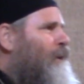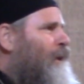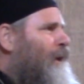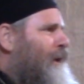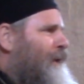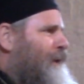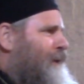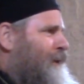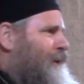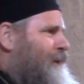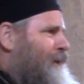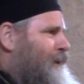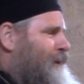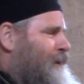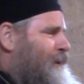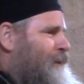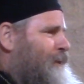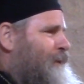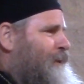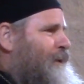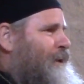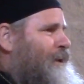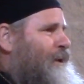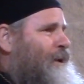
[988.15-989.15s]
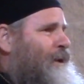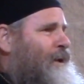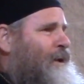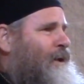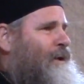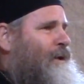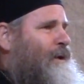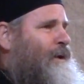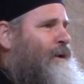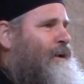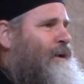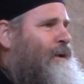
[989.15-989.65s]
Worth
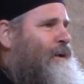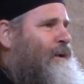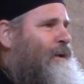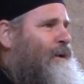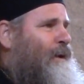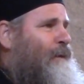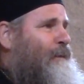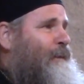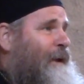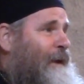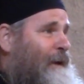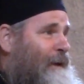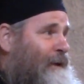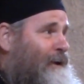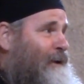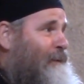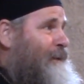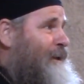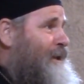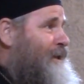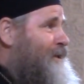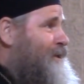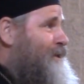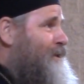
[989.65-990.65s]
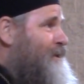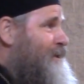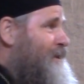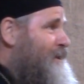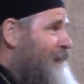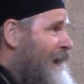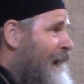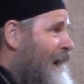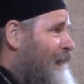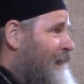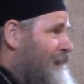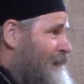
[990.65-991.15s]
or pilgrimage to
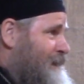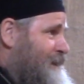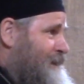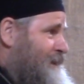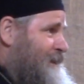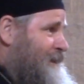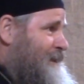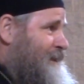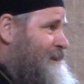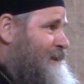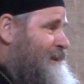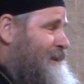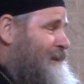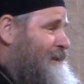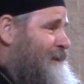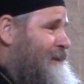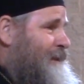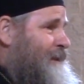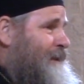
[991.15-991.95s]
Dallas.